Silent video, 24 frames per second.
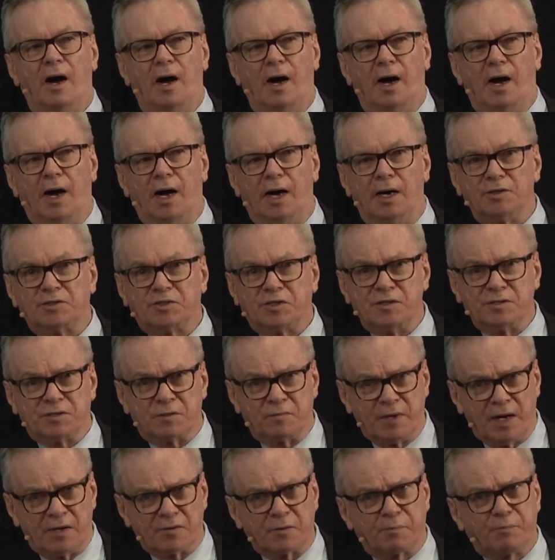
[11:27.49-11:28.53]
Uh, she's a
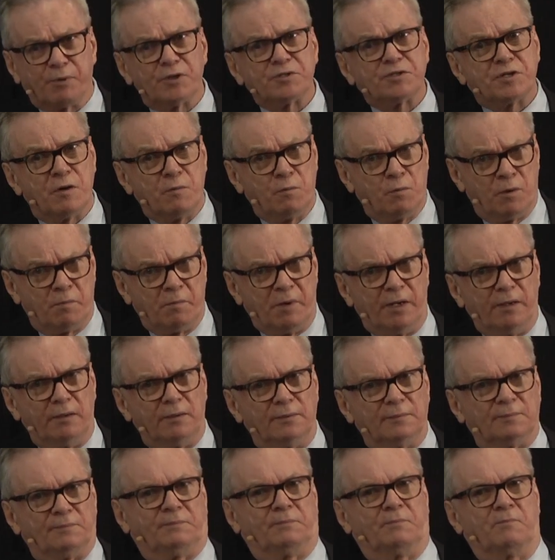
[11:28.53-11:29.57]
rather pushy woman.
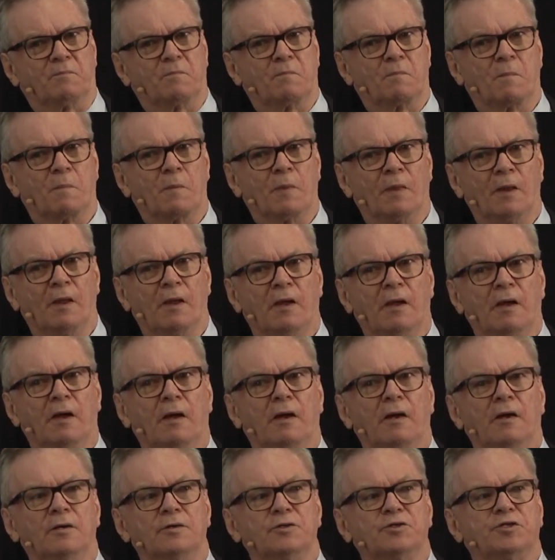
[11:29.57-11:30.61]

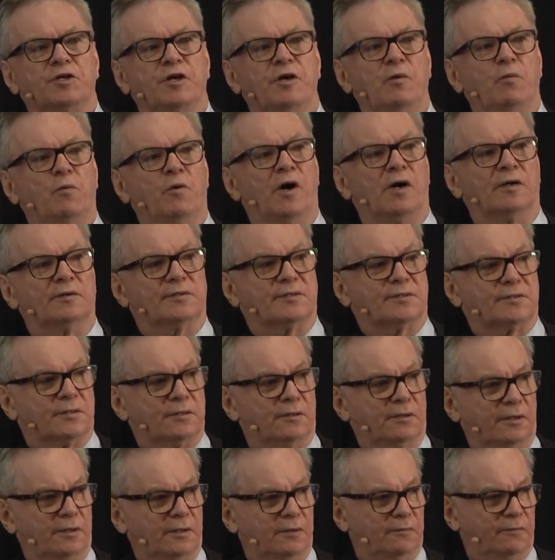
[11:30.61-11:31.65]
She wants to
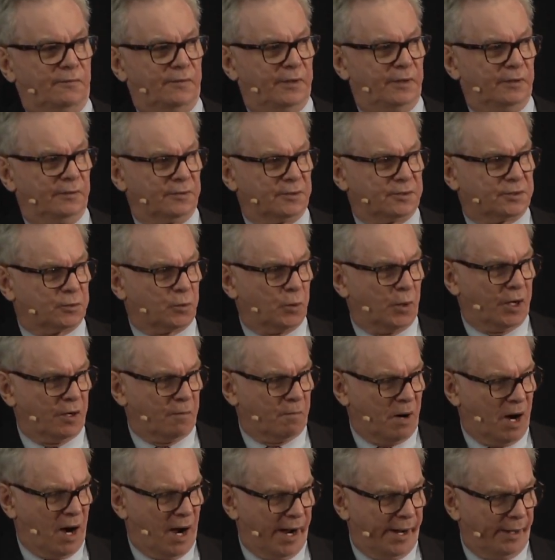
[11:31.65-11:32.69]
live in the square
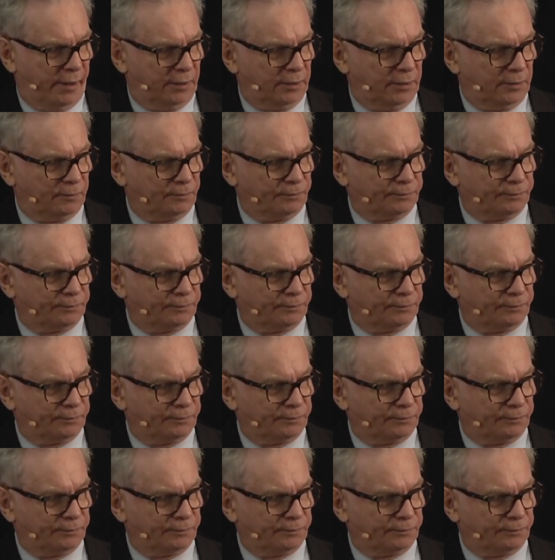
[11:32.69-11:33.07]
mile.